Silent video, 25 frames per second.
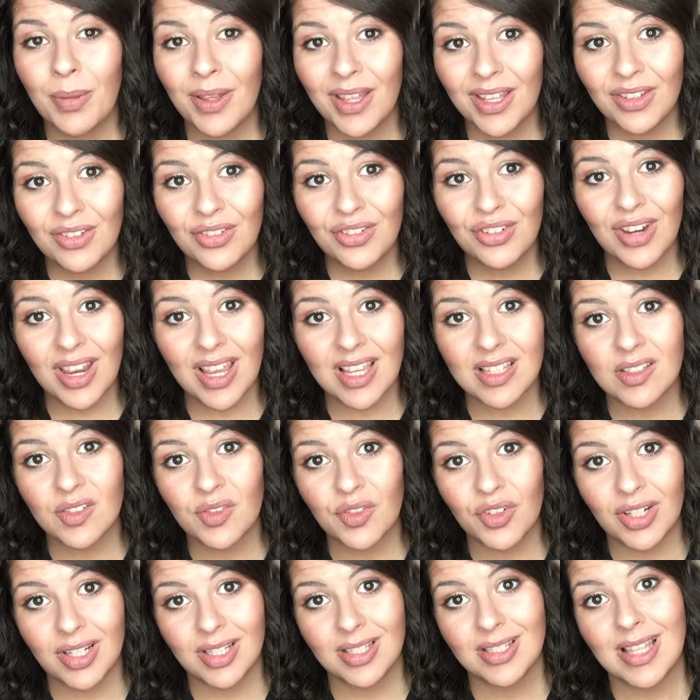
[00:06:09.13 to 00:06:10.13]
Pinterest,
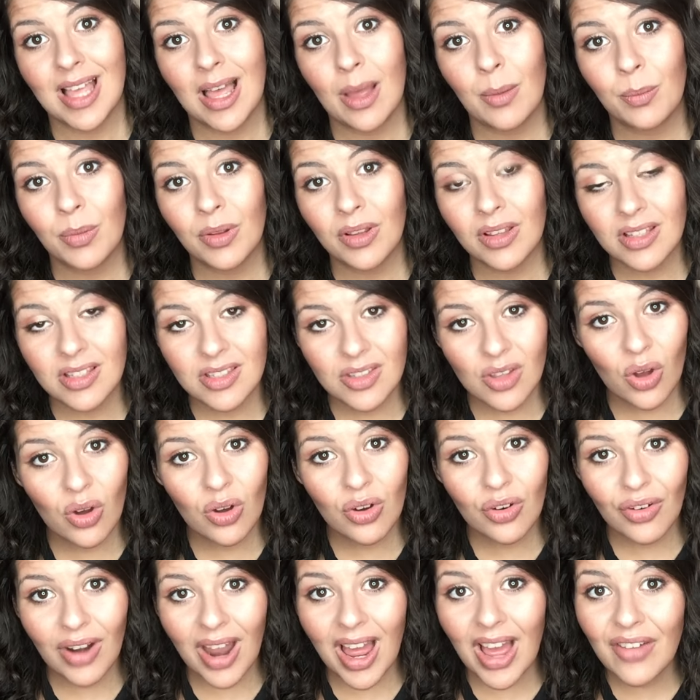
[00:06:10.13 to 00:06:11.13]
for example, it's all
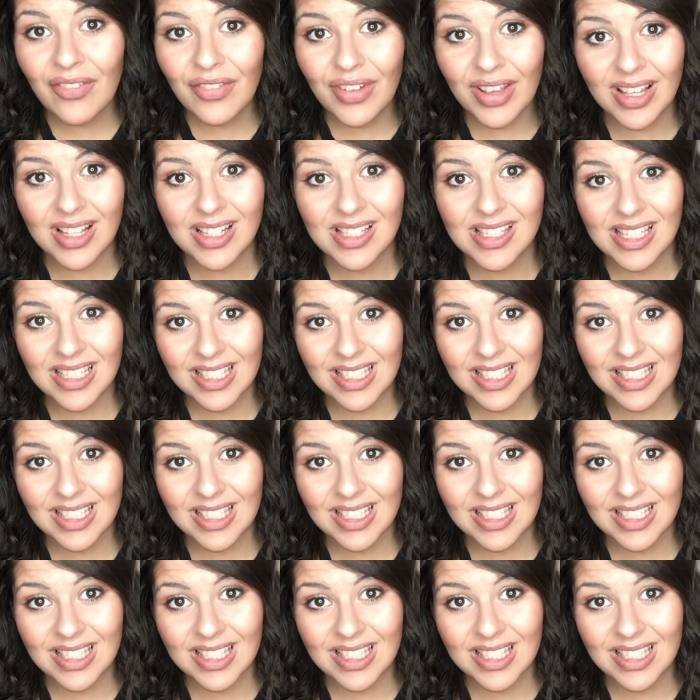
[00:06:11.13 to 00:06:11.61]
graphics.